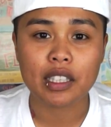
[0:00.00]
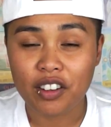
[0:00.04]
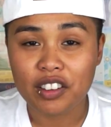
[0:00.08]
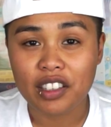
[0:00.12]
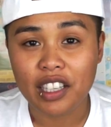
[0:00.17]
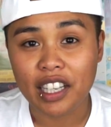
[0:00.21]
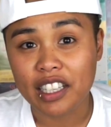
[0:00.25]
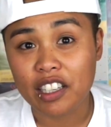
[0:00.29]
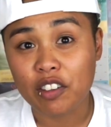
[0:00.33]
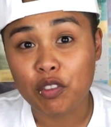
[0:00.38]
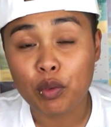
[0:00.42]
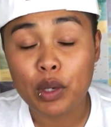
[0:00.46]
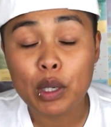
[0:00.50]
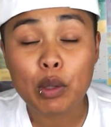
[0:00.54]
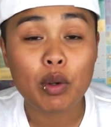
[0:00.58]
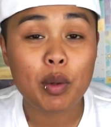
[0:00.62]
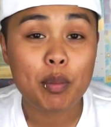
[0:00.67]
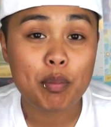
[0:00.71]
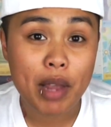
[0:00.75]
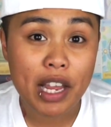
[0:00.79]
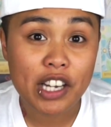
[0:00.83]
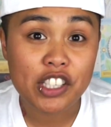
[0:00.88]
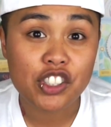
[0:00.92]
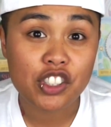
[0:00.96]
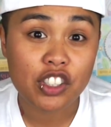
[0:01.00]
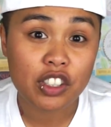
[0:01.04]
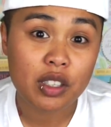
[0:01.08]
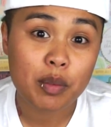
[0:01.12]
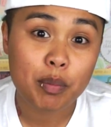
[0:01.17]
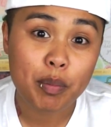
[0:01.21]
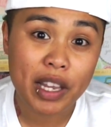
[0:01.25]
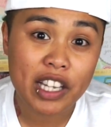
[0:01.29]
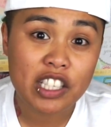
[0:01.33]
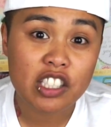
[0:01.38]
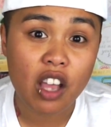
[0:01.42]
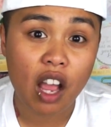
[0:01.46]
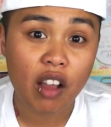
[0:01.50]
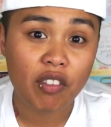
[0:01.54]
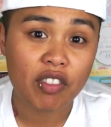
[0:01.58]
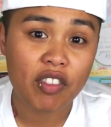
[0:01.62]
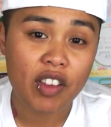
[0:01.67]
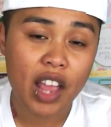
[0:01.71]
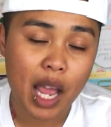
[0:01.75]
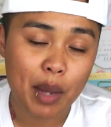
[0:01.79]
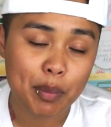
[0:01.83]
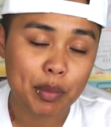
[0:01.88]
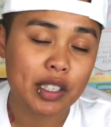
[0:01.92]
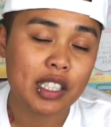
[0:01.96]
Like if we were measured based off of
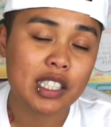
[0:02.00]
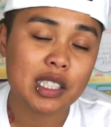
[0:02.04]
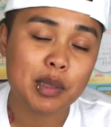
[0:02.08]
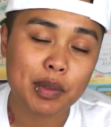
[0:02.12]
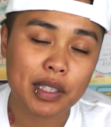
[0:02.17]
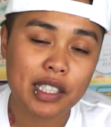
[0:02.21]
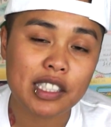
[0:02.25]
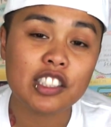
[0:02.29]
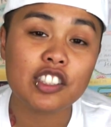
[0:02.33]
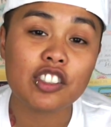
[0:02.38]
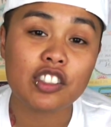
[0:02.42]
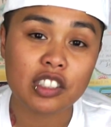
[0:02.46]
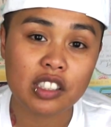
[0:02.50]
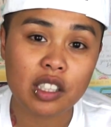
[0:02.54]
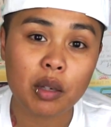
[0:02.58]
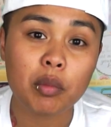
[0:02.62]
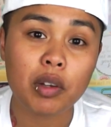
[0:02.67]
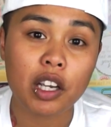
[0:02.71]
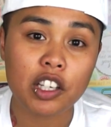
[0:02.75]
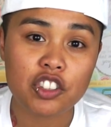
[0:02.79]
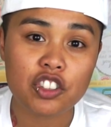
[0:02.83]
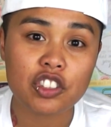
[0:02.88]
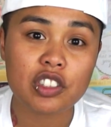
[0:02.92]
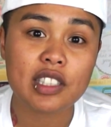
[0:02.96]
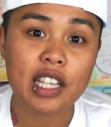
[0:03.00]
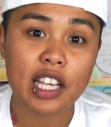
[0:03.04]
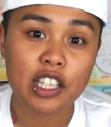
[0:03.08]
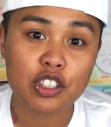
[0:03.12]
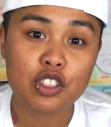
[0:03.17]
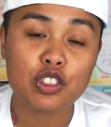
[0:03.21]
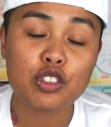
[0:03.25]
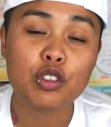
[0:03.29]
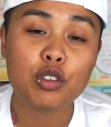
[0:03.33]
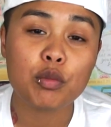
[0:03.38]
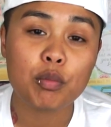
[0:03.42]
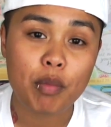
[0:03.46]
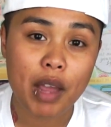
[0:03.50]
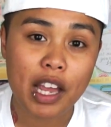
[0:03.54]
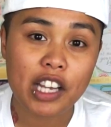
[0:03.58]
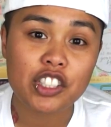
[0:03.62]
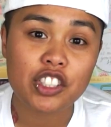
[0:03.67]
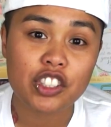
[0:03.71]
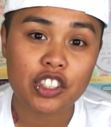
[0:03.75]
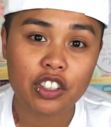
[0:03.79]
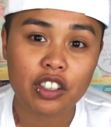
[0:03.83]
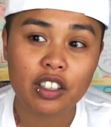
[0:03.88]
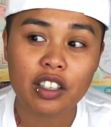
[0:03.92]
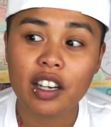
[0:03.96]
happiness, because there are some countries that do
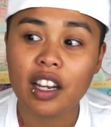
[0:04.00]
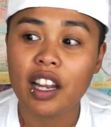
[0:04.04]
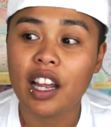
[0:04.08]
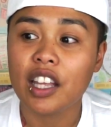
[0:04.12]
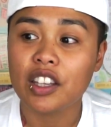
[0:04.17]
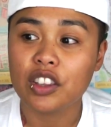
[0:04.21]
measure